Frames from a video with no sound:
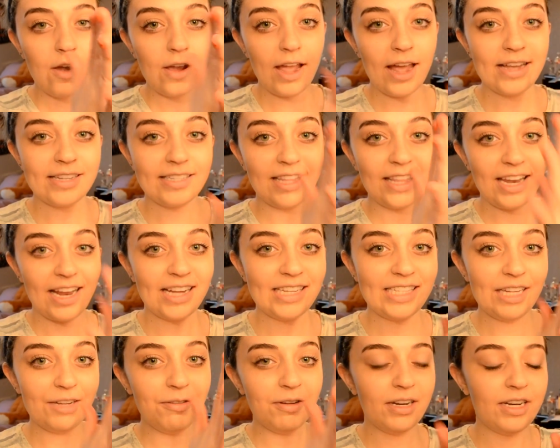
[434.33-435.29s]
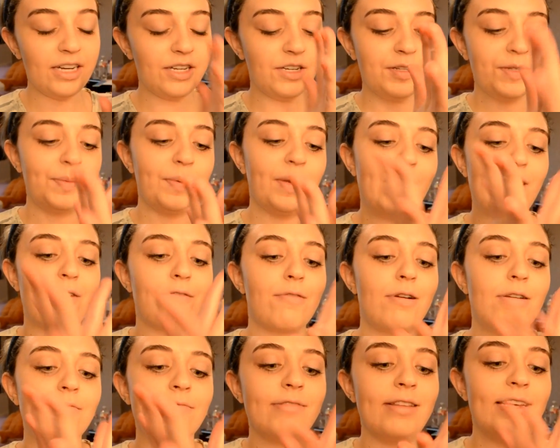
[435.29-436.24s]
Okay, so the next thing we're gonna do is we're gonna
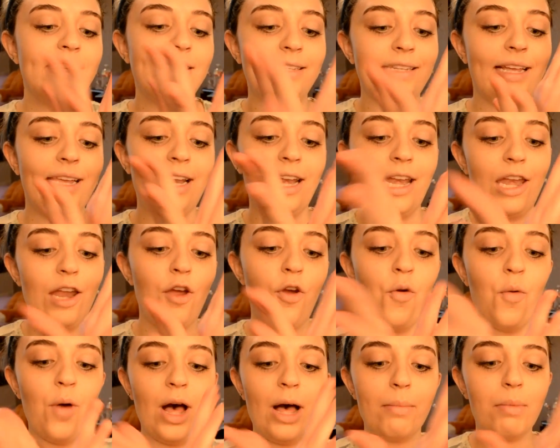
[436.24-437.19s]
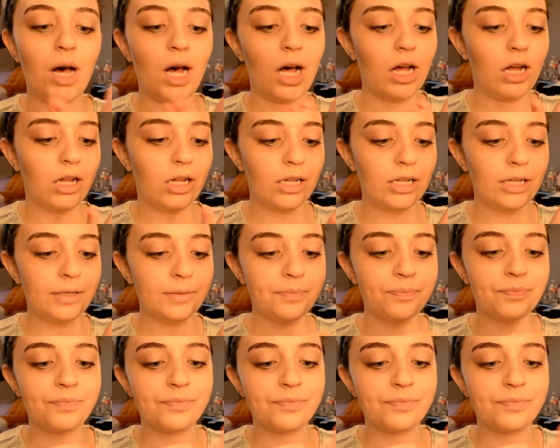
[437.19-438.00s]
roll this into a ball.